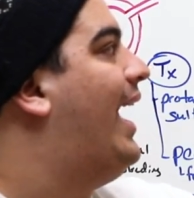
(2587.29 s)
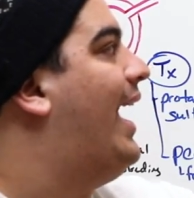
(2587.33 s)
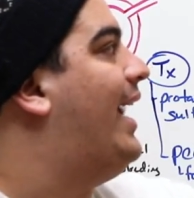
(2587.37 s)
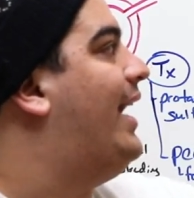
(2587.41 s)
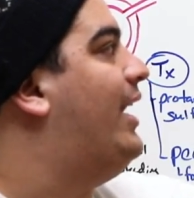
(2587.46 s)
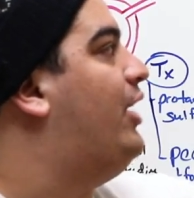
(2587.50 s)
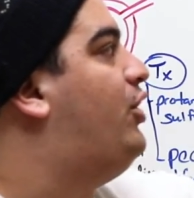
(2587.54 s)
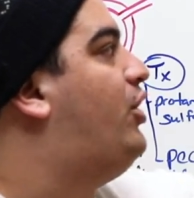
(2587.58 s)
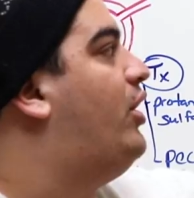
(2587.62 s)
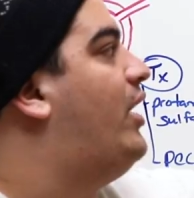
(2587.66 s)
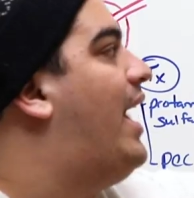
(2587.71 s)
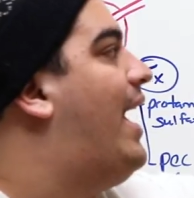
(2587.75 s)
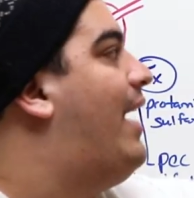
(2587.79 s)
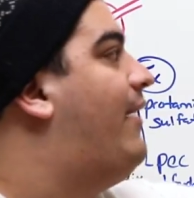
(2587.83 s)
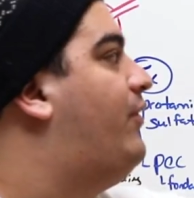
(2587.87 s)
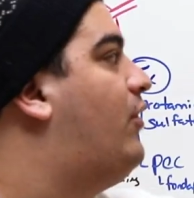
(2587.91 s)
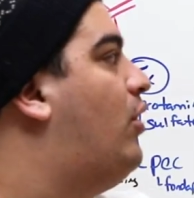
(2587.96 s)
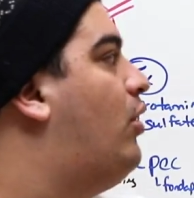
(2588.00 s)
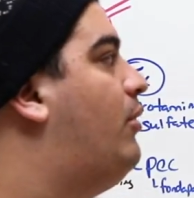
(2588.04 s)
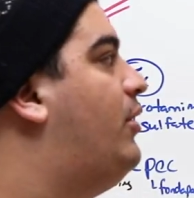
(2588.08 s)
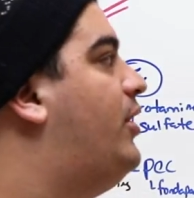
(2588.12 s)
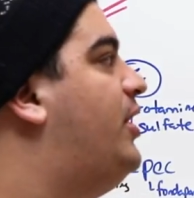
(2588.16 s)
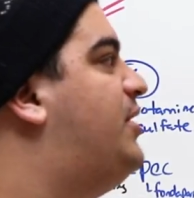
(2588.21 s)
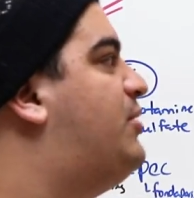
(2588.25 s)
and you can
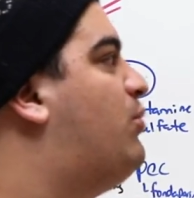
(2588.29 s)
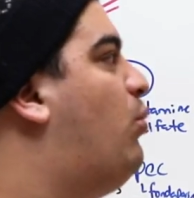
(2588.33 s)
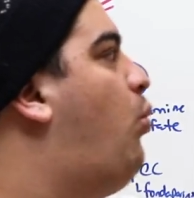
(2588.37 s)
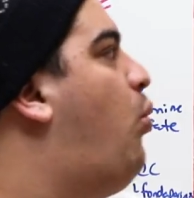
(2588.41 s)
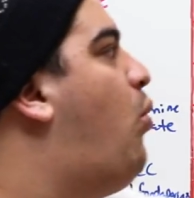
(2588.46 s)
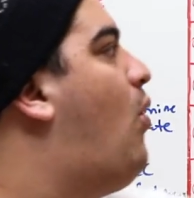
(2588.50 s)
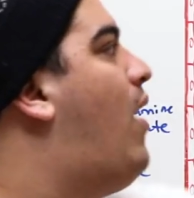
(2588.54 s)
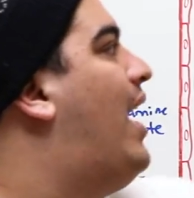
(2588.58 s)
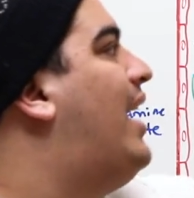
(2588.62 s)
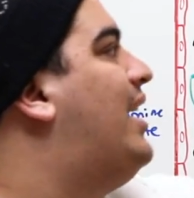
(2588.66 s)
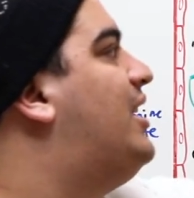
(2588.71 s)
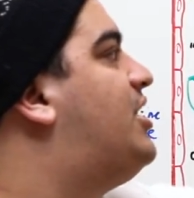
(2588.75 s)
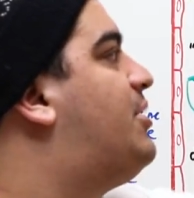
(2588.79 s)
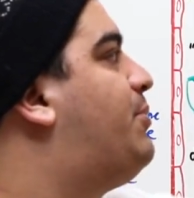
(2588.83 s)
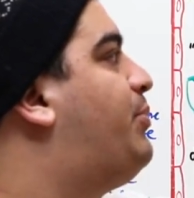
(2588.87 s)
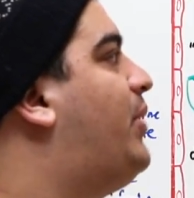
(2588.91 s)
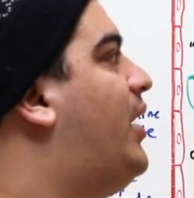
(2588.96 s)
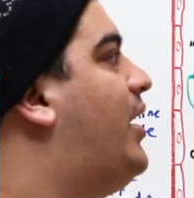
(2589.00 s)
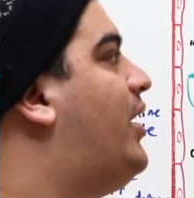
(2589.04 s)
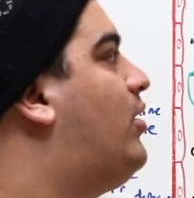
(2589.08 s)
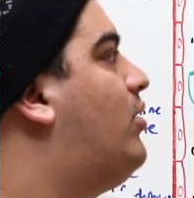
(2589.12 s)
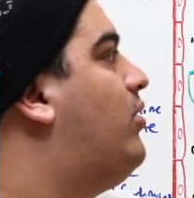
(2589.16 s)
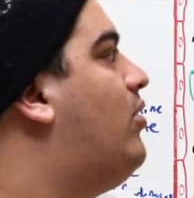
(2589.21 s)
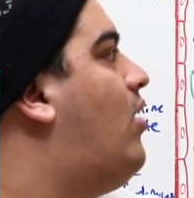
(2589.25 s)
have these widespread